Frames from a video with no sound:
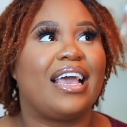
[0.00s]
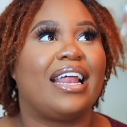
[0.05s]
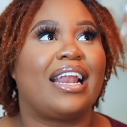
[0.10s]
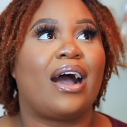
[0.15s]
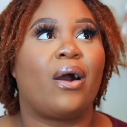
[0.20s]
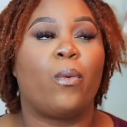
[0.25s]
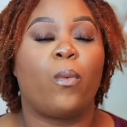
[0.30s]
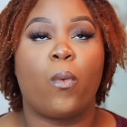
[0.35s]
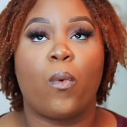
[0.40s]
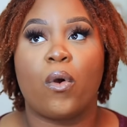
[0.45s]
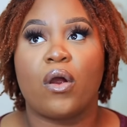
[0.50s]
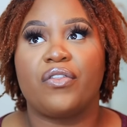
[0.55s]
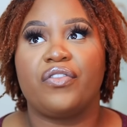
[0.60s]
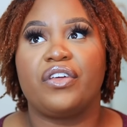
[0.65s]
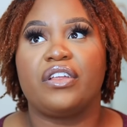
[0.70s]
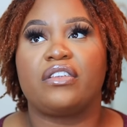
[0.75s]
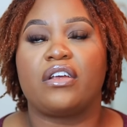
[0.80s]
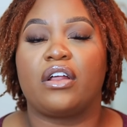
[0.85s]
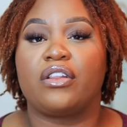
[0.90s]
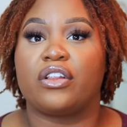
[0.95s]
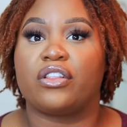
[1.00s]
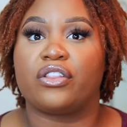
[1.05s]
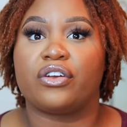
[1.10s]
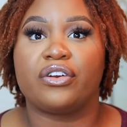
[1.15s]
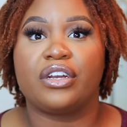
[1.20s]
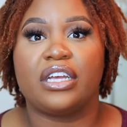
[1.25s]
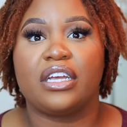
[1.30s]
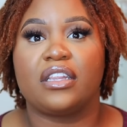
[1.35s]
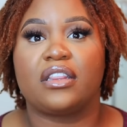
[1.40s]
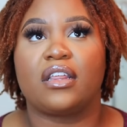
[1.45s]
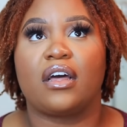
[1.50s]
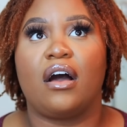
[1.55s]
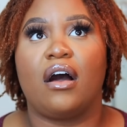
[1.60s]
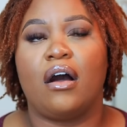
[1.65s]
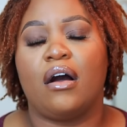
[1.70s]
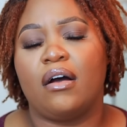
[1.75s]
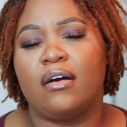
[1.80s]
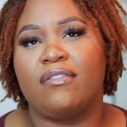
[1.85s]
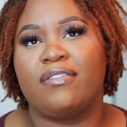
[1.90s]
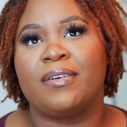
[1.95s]
and I wore this on the thirtieth
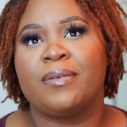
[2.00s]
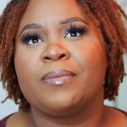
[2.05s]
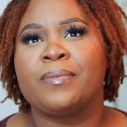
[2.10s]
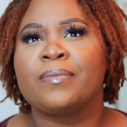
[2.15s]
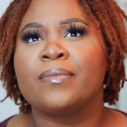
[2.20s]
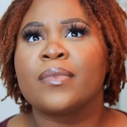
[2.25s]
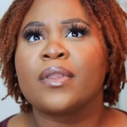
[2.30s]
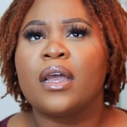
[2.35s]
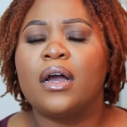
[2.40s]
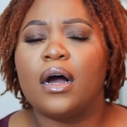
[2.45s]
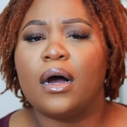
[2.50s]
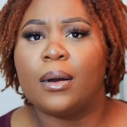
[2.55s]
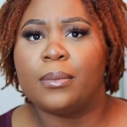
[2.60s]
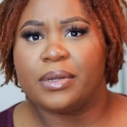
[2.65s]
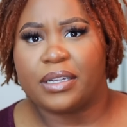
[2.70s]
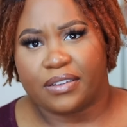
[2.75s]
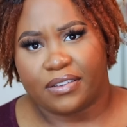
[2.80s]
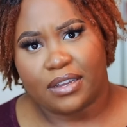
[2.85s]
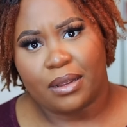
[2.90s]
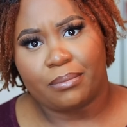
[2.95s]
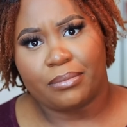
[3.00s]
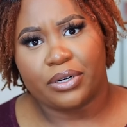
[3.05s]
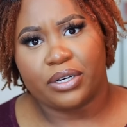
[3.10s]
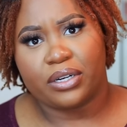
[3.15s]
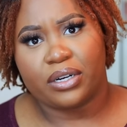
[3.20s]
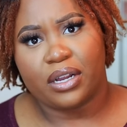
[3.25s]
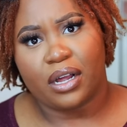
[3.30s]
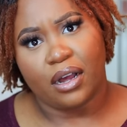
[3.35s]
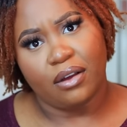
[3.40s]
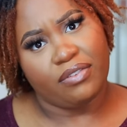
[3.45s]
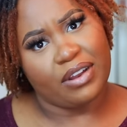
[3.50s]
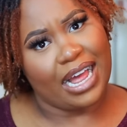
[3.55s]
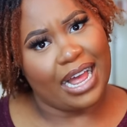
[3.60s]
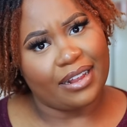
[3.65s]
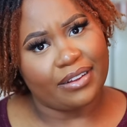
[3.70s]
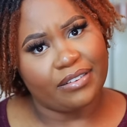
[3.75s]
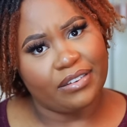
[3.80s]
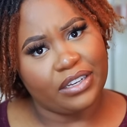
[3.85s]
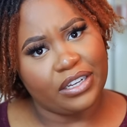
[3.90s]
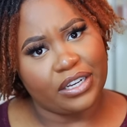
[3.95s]
of Um, December of
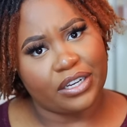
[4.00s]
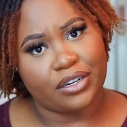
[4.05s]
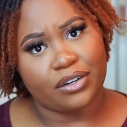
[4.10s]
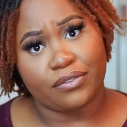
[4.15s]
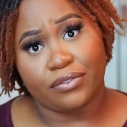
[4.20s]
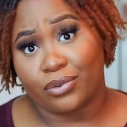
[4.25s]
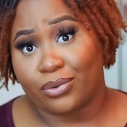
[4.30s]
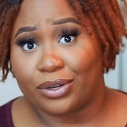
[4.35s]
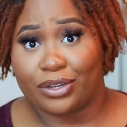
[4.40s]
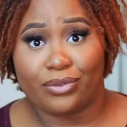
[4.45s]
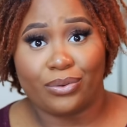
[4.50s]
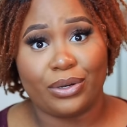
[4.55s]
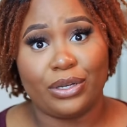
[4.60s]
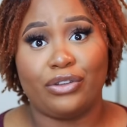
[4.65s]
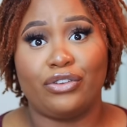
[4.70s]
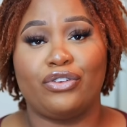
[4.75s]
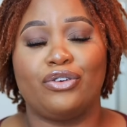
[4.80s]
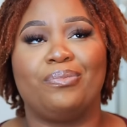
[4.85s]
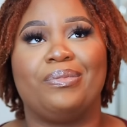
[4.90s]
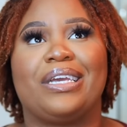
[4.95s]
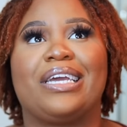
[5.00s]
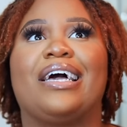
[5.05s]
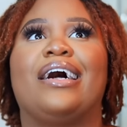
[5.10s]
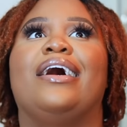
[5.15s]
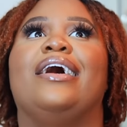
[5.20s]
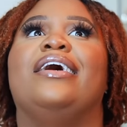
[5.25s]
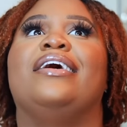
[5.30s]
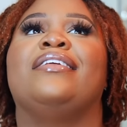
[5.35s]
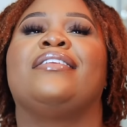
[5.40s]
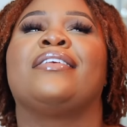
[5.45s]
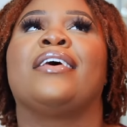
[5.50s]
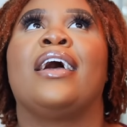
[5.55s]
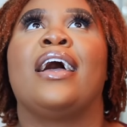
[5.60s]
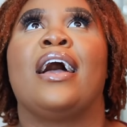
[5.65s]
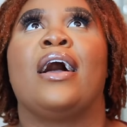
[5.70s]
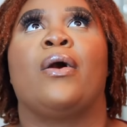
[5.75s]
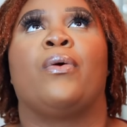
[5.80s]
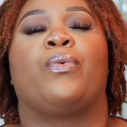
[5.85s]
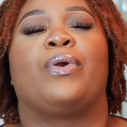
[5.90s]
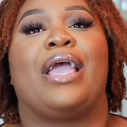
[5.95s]
last year of twenty twenty-two, because
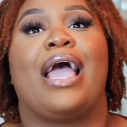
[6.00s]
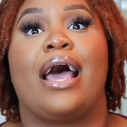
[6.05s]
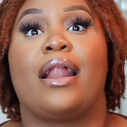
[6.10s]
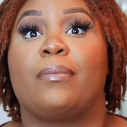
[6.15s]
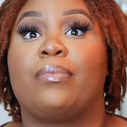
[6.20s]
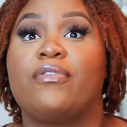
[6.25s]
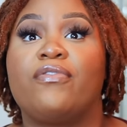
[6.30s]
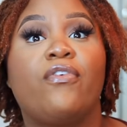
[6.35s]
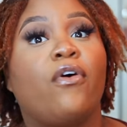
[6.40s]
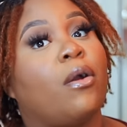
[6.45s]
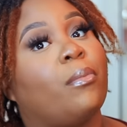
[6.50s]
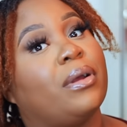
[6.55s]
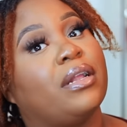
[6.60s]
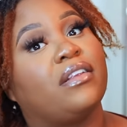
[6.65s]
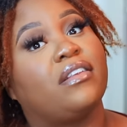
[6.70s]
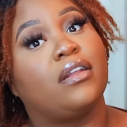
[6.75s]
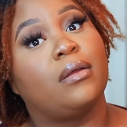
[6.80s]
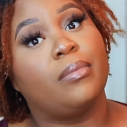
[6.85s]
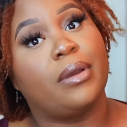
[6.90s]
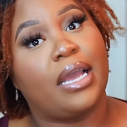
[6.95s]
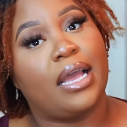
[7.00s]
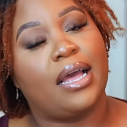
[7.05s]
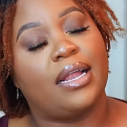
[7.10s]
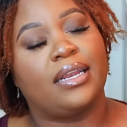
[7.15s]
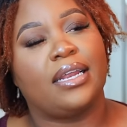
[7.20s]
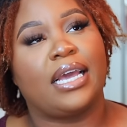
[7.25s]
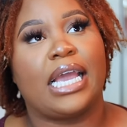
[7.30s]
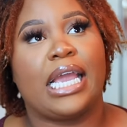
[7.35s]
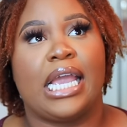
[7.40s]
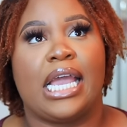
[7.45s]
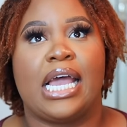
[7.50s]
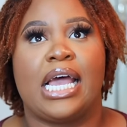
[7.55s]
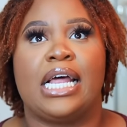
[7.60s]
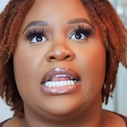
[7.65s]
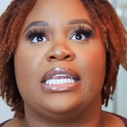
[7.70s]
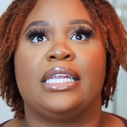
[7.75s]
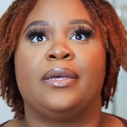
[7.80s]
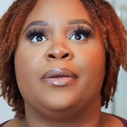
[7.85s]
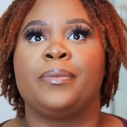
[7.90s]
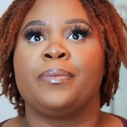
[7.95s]
we had a performance, the band,
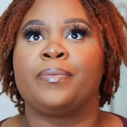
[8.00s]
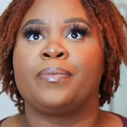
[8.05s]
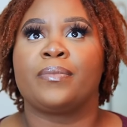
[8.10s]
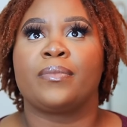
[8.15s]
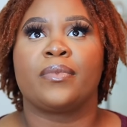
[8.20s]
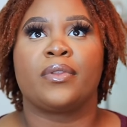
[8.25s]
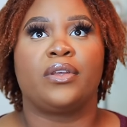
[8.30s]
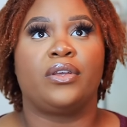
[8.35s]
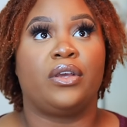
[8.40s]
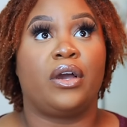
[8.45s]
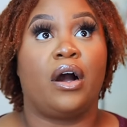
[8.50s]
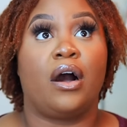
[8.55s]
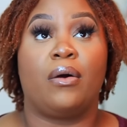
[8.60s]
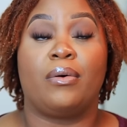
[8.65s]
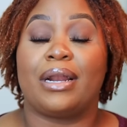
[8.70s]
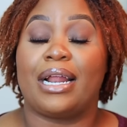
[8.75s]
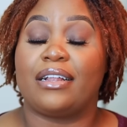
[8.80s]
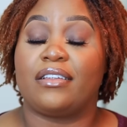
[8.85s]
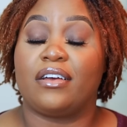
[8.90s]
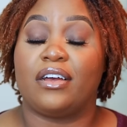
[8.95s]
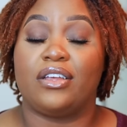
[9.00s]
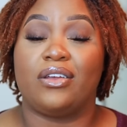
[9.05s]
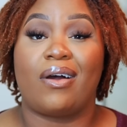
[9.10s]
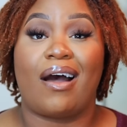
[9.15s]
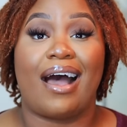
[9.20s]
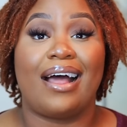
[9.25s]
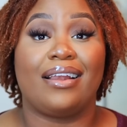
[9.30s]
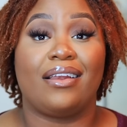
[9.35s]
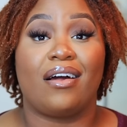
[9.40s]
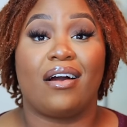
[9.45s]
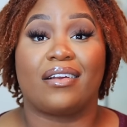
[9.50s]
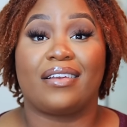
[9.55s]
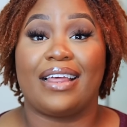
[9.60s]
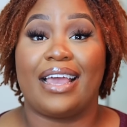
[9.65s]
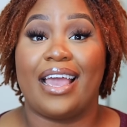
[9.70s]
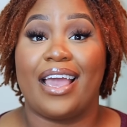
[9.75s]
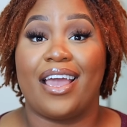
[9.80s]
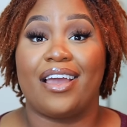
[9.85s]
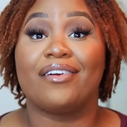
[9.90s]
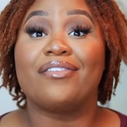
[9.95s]
and y'all, when I tell you I knocked
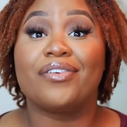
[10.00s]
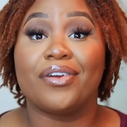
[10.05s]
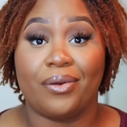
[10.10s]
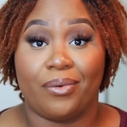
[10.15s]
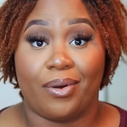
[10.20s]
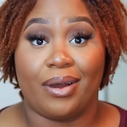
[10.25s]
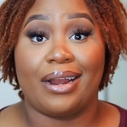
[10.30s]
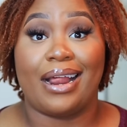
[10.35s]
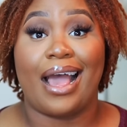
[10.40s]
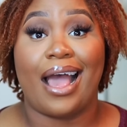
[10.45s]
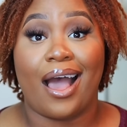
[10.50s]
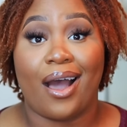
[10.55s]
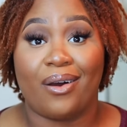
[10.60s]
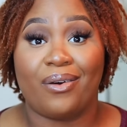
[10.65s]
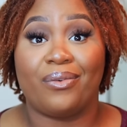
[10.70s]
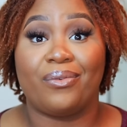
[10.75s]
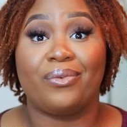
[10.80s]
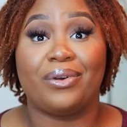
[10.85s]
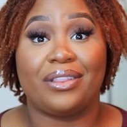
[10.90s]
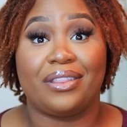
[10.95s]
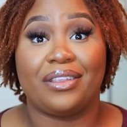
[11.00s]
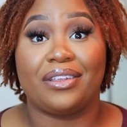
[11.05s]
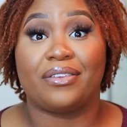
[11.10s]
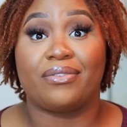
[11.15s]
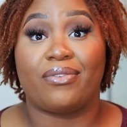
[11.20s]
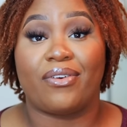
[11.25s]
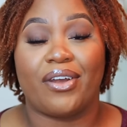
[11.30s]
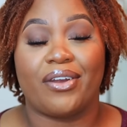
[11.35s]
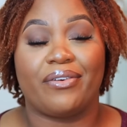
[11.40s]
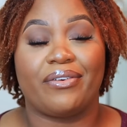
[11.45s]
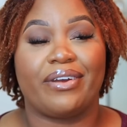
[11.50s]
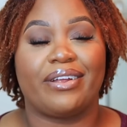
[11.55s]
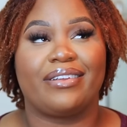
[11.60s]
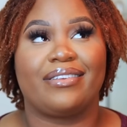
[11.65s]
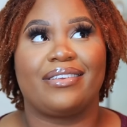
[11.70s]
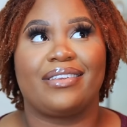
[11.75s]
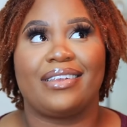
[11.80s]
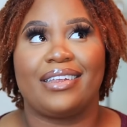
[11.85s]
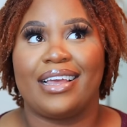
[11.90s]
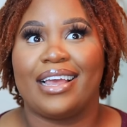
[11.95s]
everyone out with this
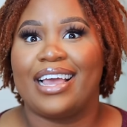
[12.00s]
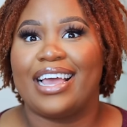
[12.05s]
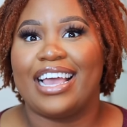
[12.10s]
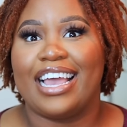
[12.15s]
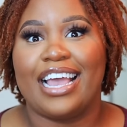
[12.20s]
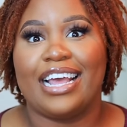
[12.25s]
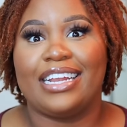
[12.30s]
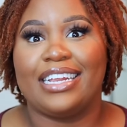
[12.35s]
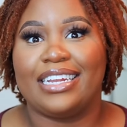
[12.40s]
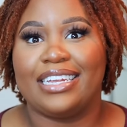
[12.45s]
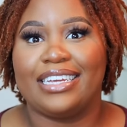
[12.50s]
fragrance, and it